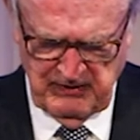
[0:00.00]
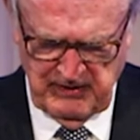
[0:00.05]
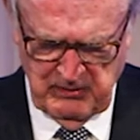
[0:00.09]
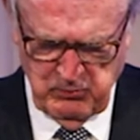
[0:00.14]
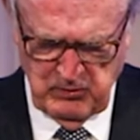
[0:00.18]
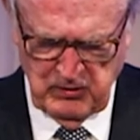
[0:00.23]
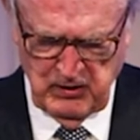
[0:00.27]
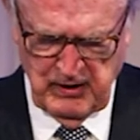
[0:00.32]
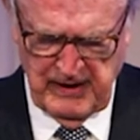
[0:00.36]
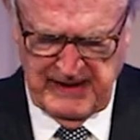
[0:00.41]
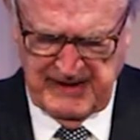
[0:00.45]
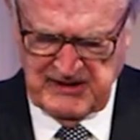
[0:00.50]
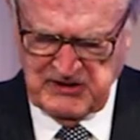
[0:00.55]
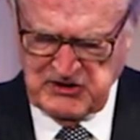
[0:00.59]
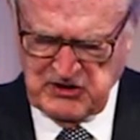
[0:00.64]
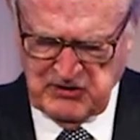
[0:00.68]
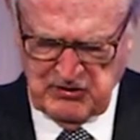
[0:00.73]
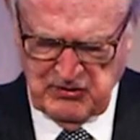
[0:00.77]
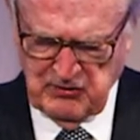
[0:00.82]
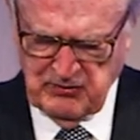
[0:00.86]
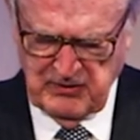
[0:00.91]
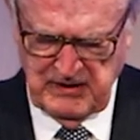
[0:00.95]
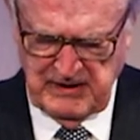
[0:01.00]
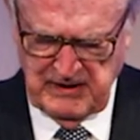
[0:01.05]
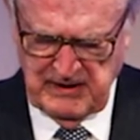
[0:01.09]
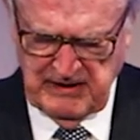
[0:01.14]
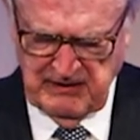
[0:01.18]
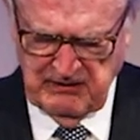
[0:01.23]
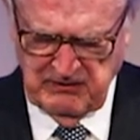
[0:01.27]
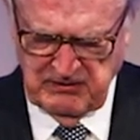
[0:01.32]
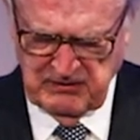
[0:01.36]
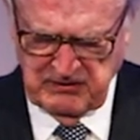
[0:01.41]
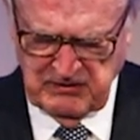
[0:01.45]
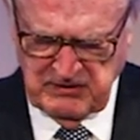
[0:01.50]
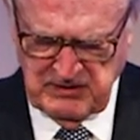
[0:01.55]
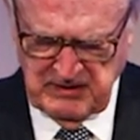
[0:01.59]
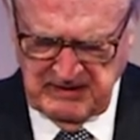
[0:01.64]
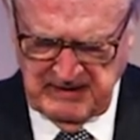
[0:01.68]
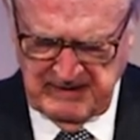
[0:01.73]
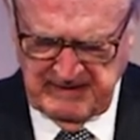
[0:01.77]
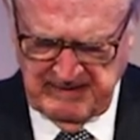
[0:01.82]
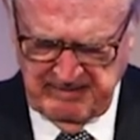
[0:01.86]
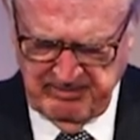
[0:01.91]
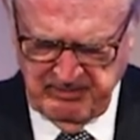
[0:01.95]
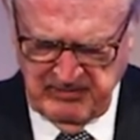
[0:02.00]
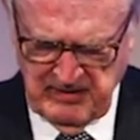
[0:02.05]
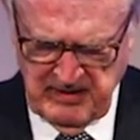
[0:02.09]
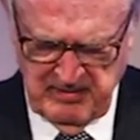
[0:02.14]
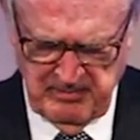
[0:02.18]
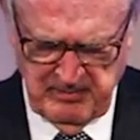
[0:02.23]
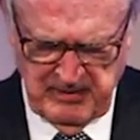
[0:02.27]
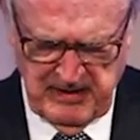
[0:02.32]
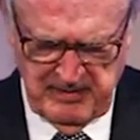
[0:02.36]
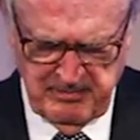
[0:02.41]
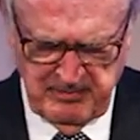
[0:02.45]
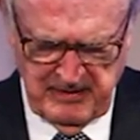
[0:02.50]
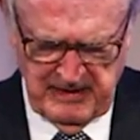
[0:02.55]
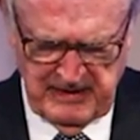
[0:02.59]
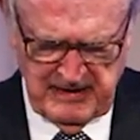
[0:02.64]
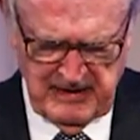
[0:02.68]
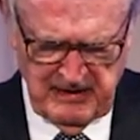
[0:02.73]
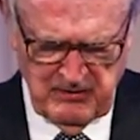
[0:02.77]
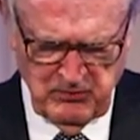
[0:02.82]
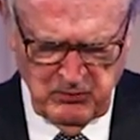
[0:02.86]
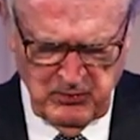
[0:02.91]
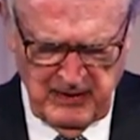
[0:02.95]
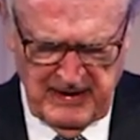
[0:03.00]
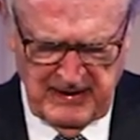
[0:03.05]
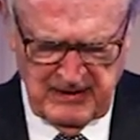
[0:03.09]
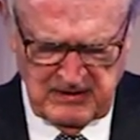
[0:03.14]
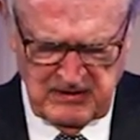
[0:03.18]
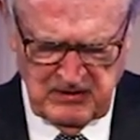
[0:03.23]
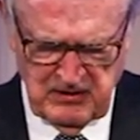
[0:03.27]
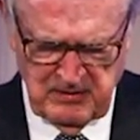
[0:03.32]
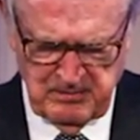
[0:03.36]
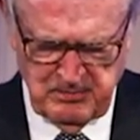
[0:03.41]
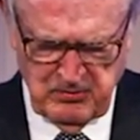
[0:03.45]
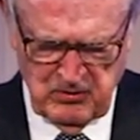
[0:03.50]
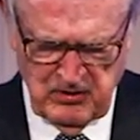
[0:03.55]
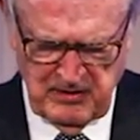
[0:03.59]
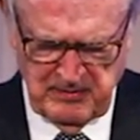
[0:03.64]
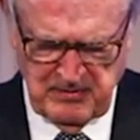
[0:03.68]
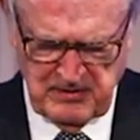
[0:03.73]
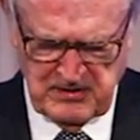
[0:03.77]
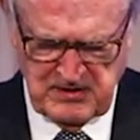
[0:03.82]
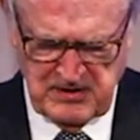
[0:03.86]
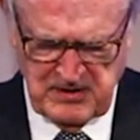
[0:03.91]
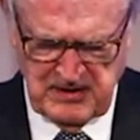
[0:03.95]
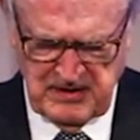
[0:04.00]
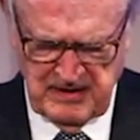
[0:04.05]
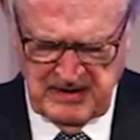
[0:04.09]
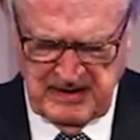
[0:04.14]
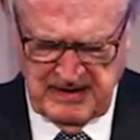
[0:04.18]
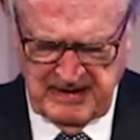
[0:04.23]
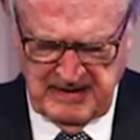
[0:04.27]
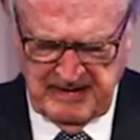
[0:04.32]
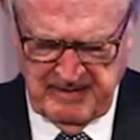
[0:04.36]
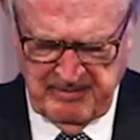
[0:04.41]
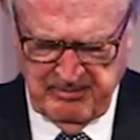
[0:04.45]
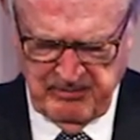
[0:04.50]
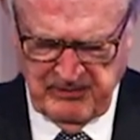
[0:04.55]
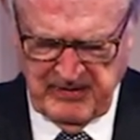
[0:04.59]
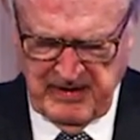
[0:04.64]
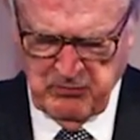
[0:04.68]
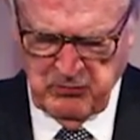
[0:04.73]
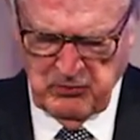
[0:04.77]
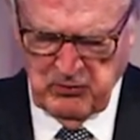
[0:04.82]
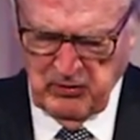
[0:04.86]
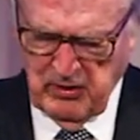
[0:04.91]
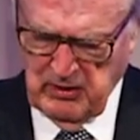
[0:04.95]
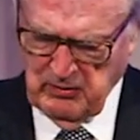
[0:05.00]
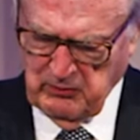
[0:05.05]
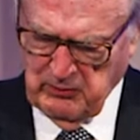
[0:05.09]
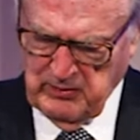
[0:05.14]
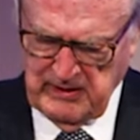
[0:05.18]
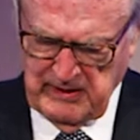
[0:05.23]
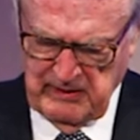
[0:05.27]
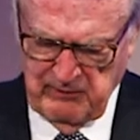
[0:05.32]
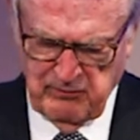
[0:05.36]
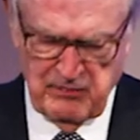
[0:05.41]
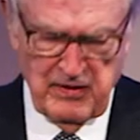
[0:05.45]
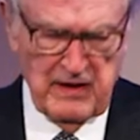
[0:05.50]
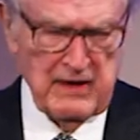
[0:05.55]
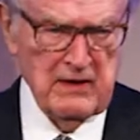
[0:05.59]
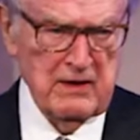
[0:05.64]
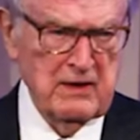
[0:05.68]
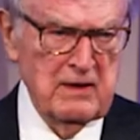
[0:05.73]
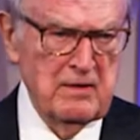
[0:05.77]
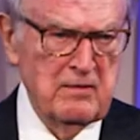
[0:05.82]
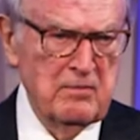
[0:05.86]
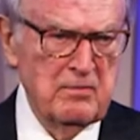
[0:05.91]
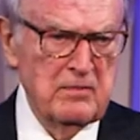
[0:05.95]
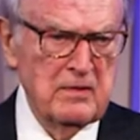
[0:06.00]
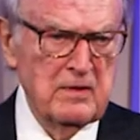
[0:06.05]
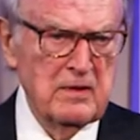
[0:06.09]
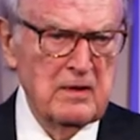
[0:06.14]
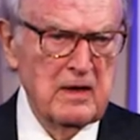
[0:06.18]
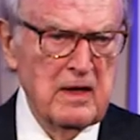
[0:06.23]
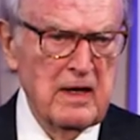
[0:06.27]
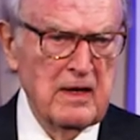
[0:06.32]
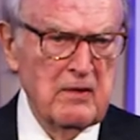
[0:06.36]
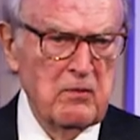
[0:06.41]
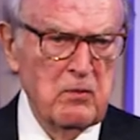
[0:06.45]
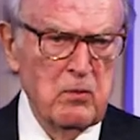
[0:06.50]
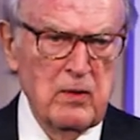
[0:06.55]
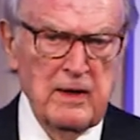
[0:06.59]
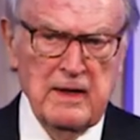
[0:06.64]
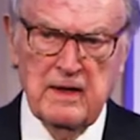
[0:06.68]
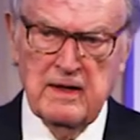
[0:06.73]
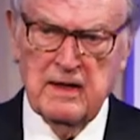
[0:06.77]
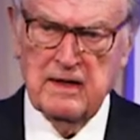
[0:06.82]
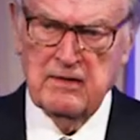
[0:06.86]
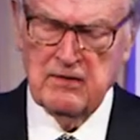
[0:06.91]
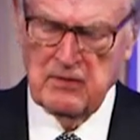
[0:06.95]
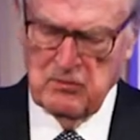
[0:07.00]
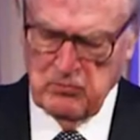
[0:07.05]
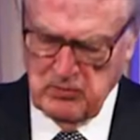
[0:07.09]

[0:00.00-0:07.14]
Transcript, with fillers: that will last 30 years by making radical appointments that were already vetted and waiting in the